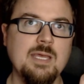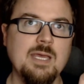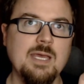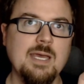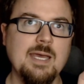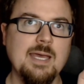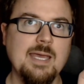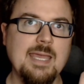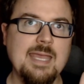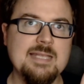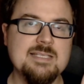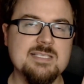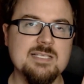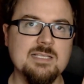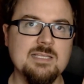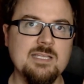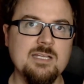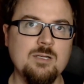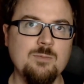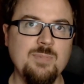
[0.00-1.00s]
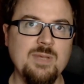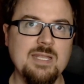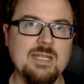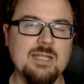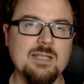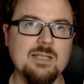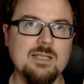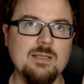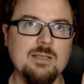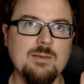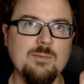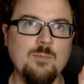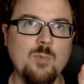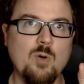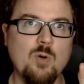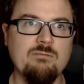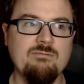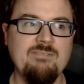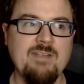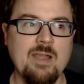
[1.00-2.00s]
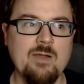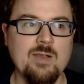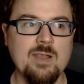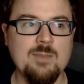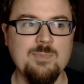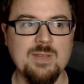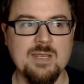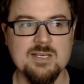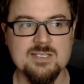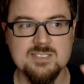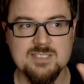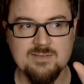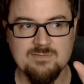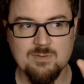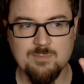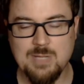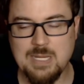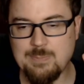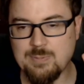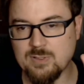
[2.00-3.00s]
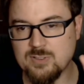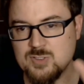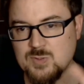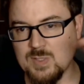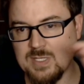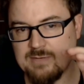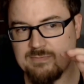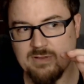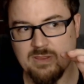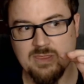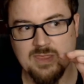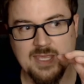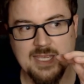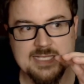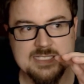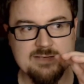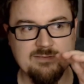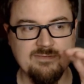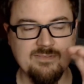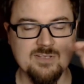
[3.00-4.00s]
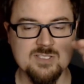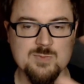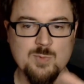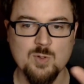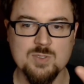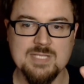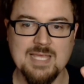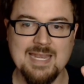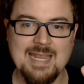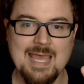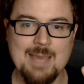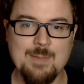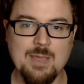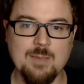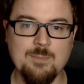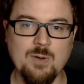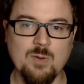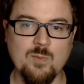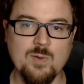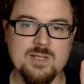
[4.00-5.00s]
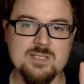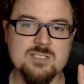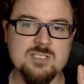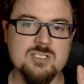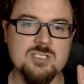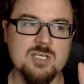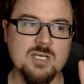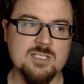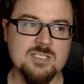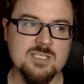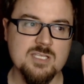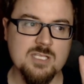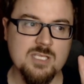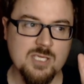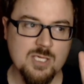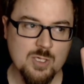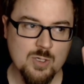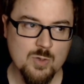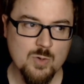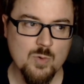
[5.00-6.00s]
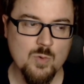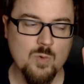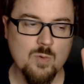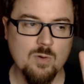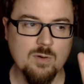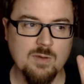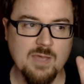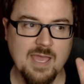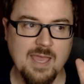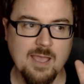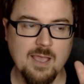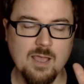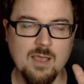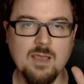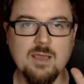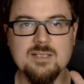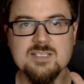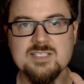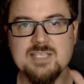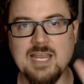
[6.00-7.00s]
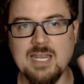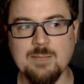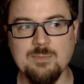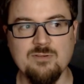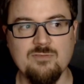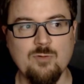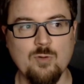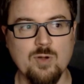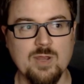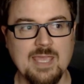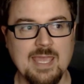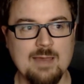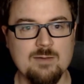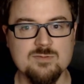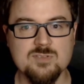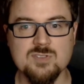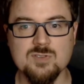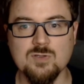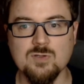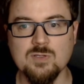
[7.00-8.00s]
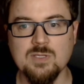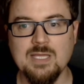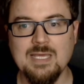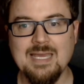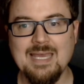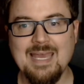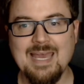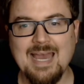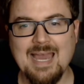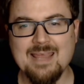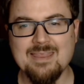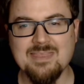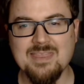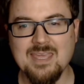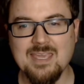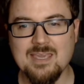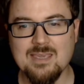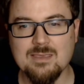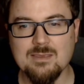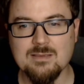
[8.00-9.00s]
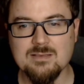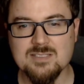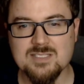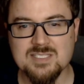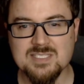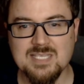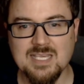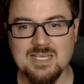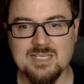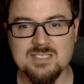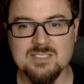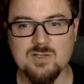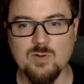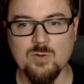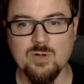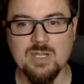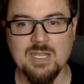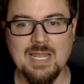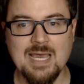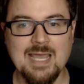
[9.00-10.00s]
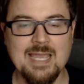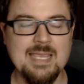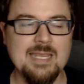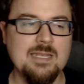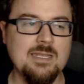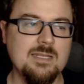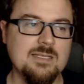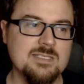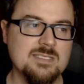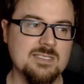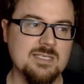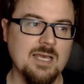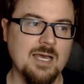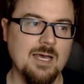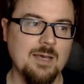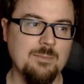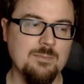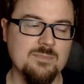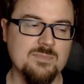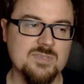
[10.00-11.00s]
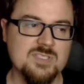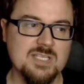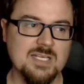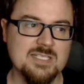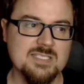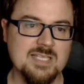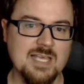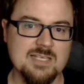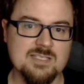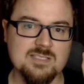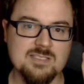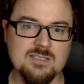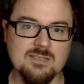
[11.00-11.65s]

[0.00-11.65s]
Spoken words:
it's a little bit more varied because different people are doing different things. It feels more dynamic. But when it's just you standing before a council, I think 6 or 9 success